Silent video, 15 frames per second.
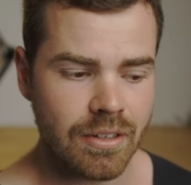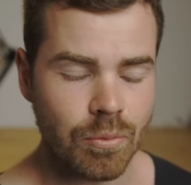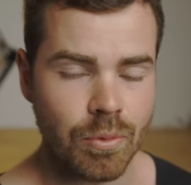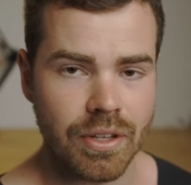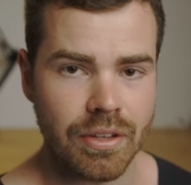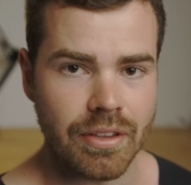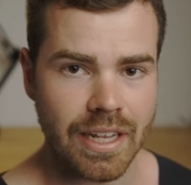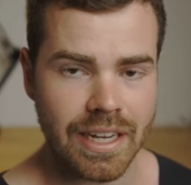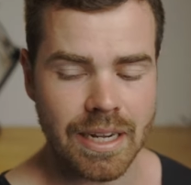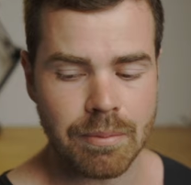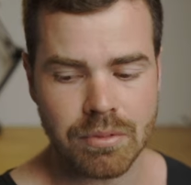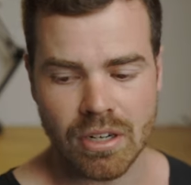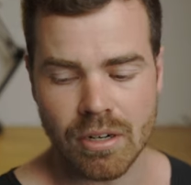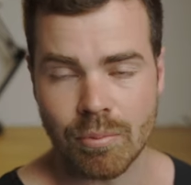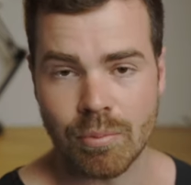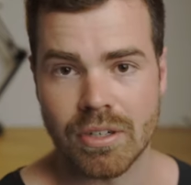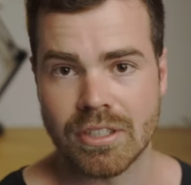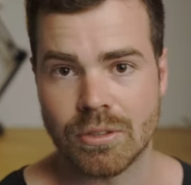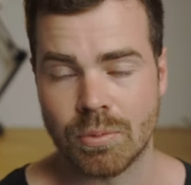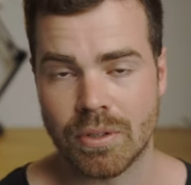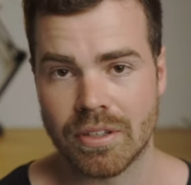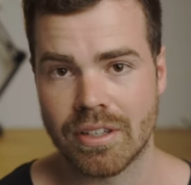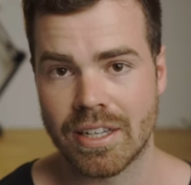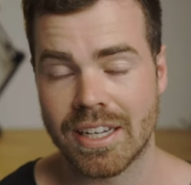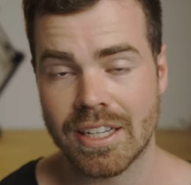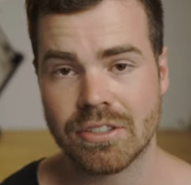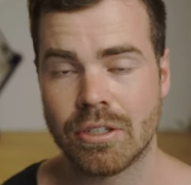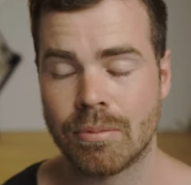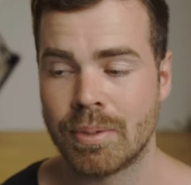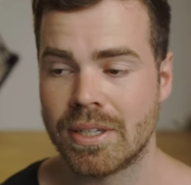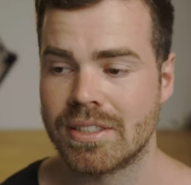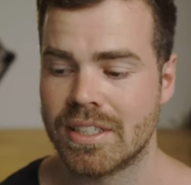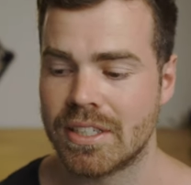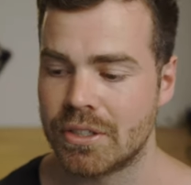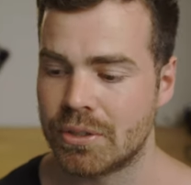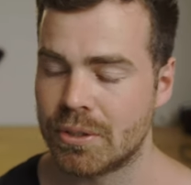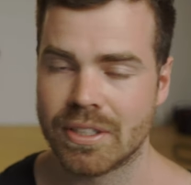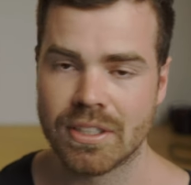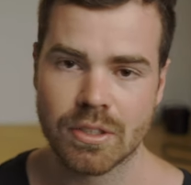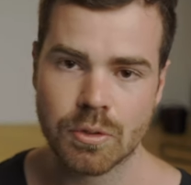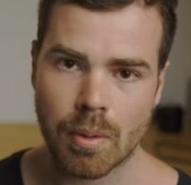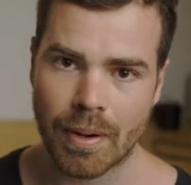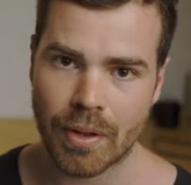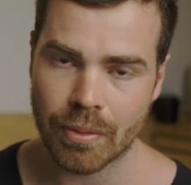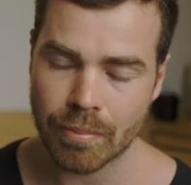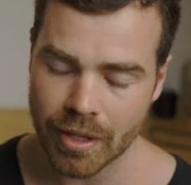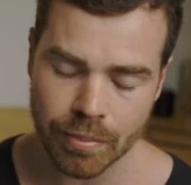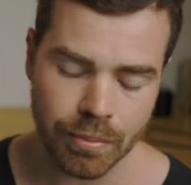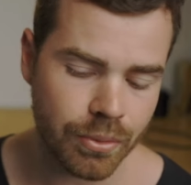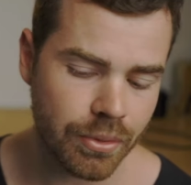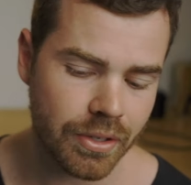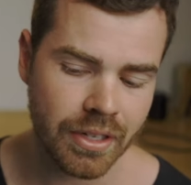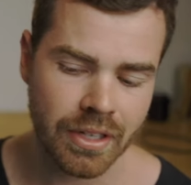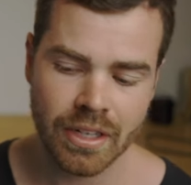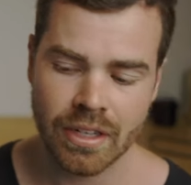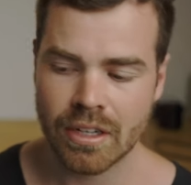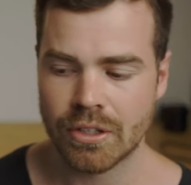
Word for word: with a laptop, whereas with a desktop PC, you can swap out the motherboard,